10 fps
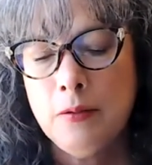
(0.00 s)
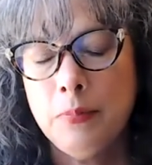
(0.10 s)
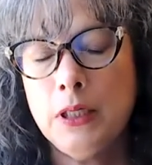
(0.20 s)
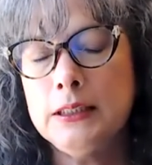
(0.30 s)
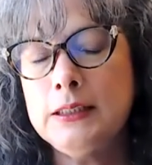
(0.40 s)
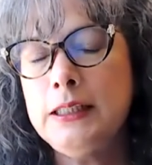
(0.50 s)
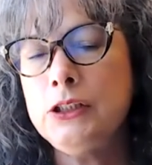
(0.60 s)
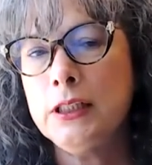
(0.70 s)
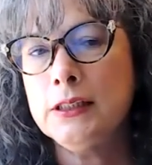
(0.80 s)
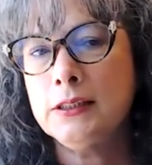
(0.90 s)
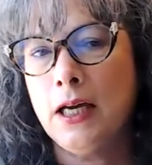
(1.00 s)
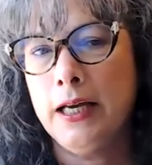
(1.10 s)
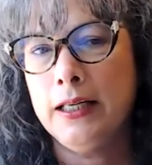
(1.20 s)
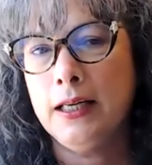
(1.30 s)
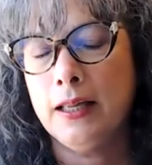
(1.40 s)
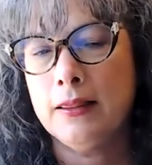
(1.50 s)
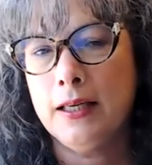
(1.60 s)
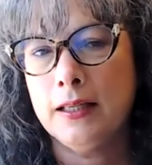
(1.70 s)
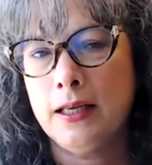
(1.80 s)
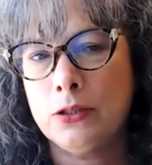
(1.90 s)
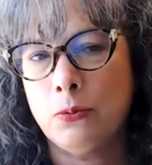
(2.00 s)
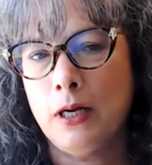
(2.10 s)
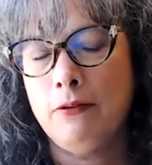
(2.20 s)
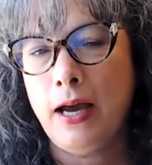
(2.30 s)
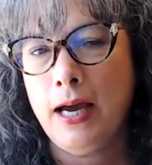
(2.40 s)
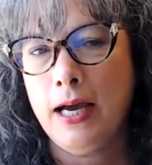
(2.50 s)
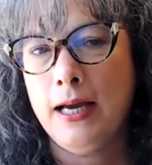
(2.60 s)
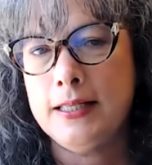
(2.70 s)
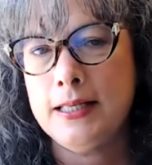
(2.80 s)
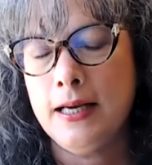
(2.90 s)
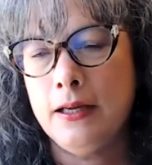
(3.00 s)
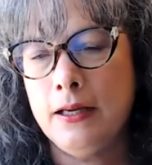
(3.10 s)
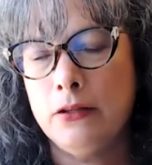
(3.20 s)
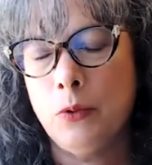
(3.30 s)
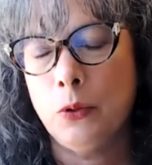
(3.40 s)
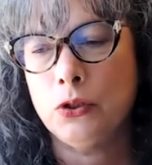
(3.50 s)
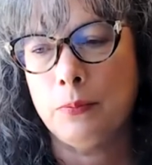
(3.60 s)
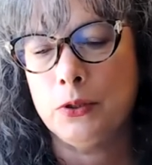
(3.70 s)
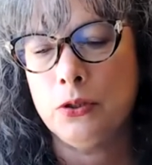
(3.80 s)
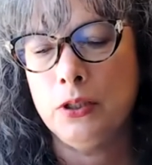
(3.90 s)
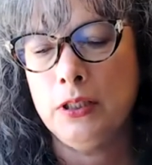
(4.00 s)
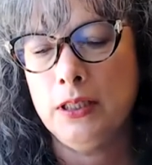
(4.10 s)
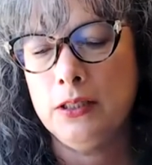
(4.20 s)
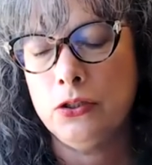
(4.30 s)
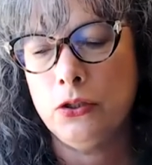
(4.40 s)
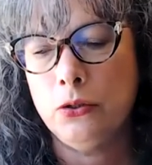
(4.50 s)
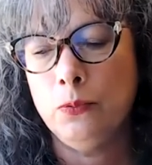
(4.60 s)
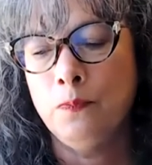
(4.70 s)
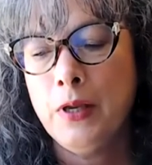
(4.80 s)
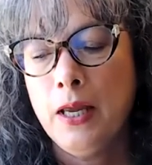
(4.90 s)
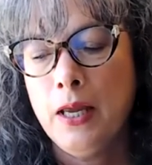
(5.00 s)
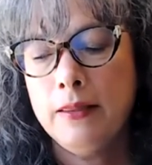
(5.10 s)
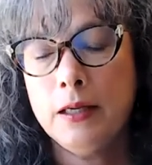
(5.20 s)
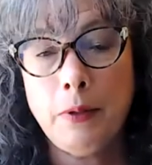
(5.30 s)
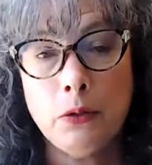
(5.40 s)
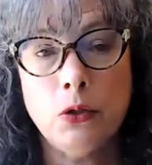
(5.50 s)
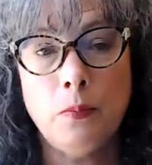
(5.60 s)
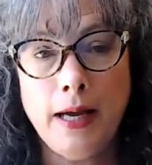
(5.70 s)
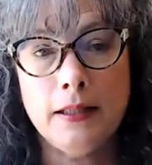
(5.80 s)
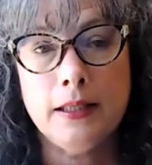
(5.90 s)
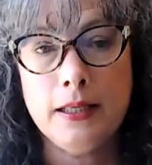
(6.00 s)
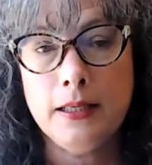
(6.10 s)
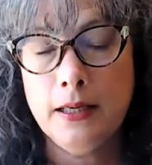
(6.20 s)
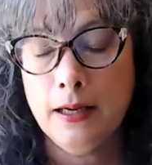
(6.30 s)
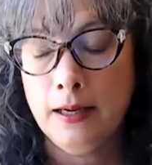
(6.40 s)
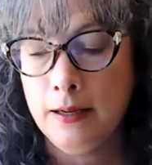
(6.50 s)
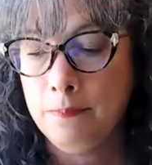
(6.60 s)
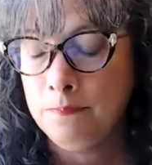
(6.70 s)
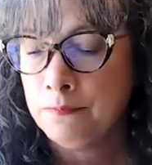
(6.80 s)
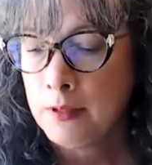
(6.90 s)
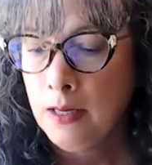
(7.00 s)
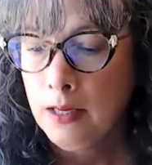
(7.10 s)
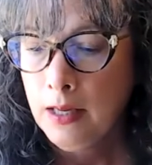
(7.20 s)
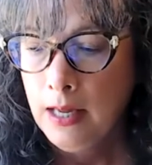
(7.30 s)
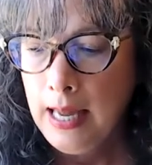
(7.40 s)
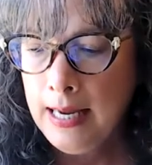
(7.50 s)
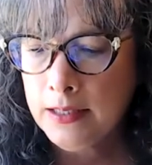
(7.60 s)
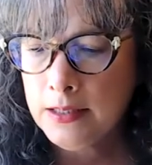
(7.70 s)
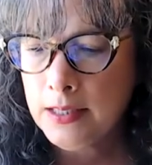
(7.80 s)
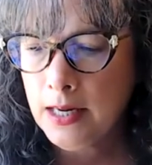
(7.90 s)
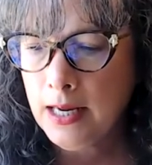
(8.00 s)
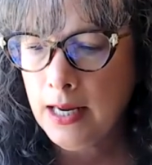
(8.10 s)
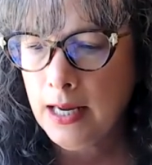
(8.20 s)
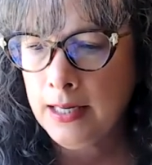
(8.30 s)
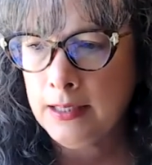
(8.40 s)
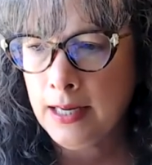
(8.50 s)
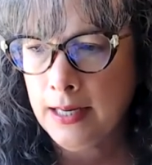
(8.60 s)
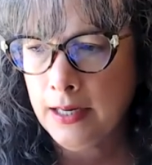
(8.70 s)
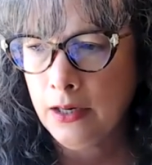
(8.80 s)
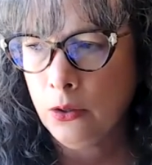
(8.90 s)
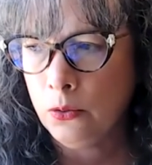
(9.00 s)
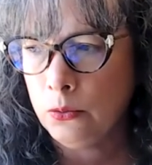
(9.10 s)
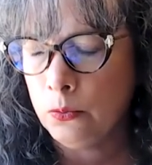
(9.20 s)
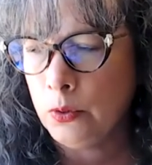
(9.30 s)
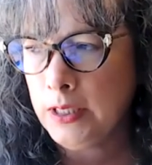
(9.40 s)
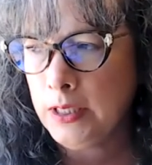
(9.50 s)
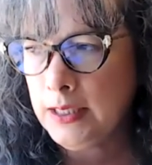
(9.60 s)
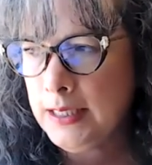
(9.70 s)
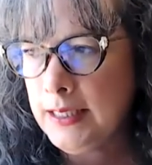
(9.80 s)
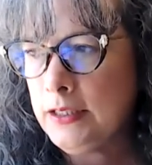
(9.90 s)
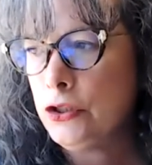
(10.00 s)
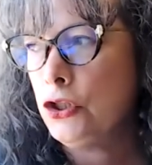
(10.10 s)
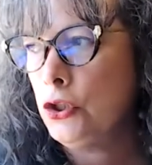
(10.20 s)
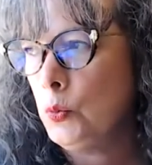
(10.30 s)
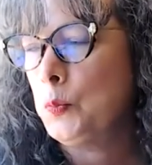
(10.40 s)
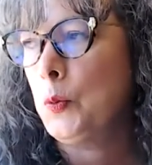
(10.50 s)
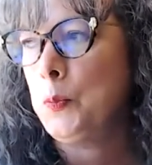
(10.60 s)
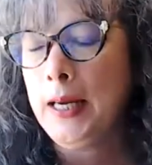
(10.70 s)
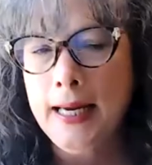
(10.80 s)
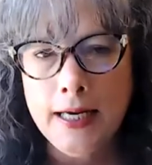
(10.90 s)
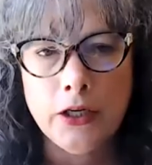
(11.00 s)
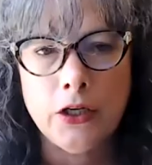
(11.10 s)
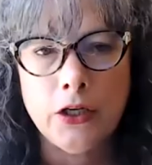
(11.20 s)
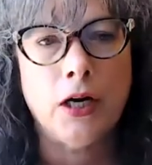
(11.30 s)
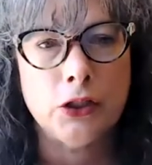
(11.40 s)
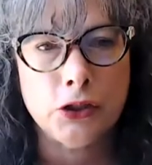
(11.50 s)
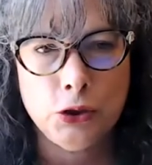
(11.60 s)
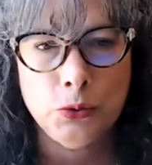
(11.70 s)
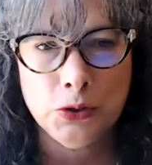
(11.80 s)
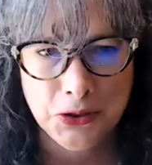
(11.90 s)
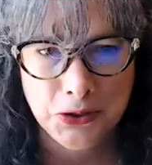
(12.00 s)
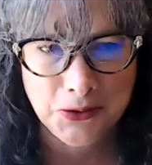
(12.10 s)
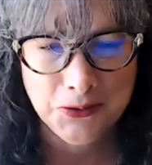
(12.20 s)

But on the teaching side, I think that's where I've had the most opportunity to think about globality and how we need to prepare our students